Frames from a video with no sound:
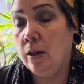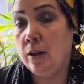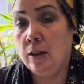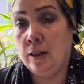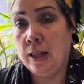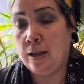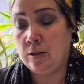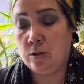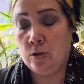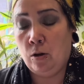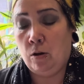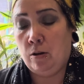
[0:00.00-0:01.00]

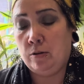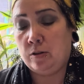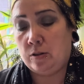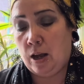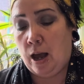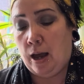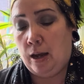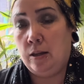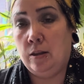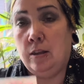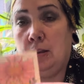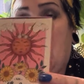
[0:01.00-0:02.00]
say
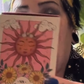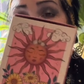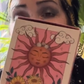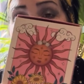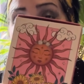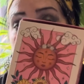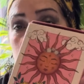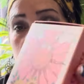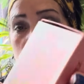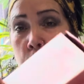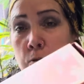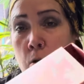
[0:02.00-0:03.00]
that that box is
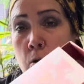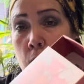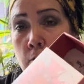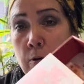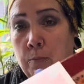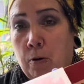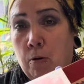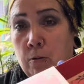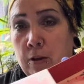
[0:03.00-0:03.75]
adorable